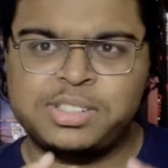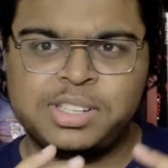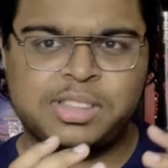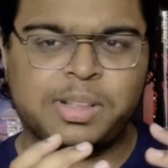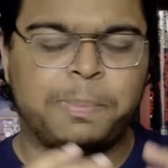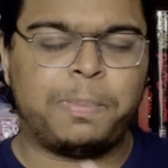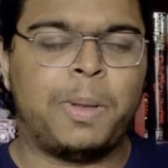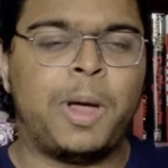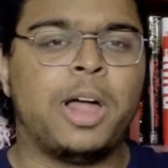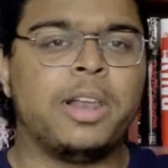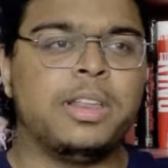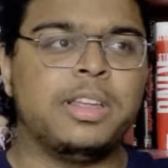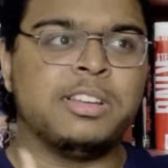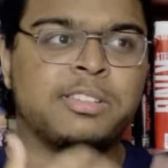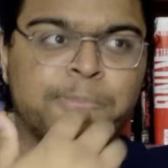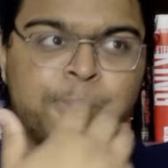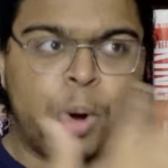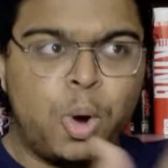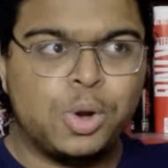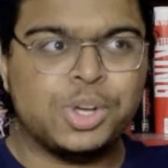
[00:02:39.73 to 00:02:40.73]
that the plot is
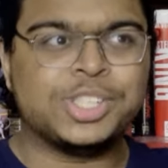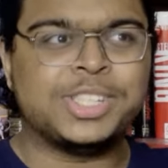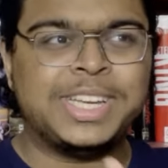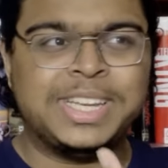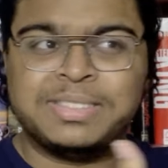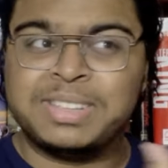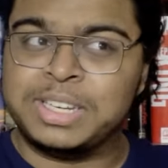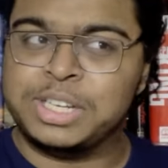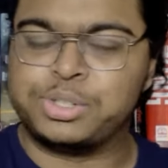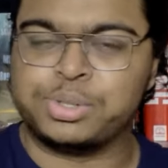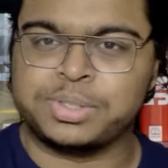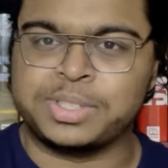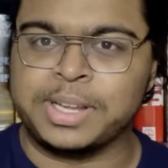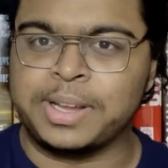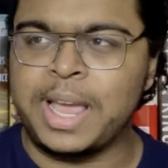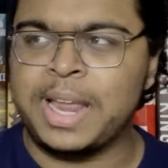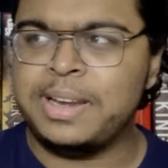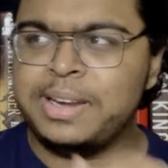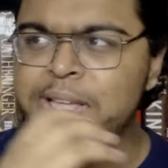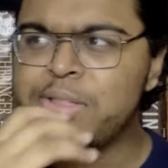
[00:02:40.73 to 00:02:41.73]
pushed isn't interesting,
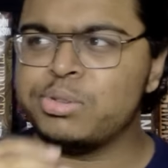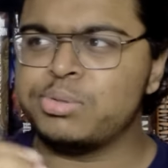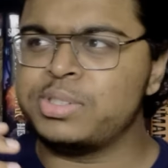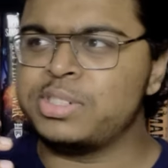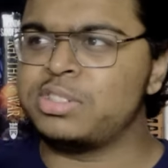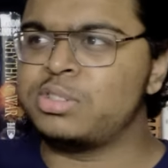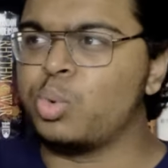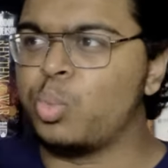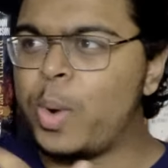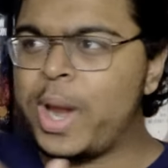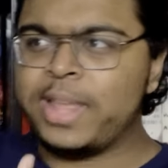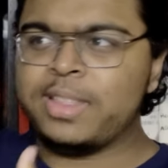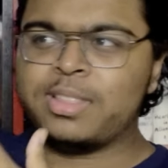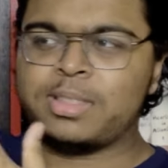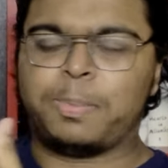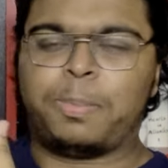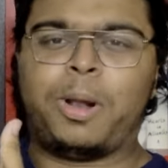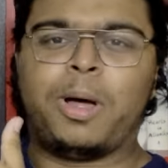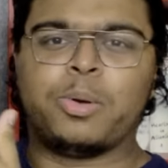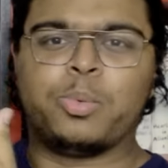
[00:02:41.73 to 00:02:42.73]
and neither is the way that
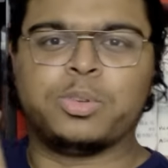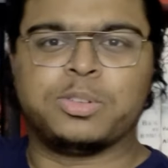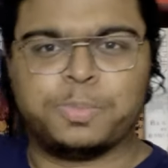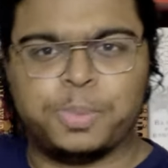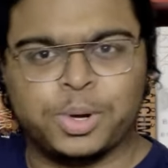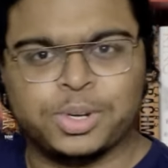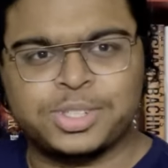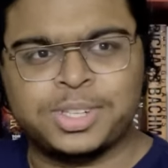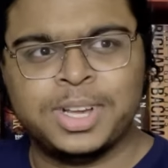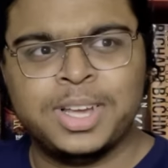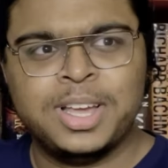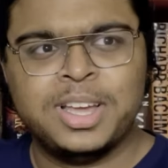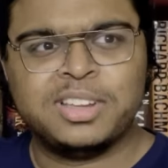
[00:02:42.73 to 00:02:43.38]
the plot was pushed.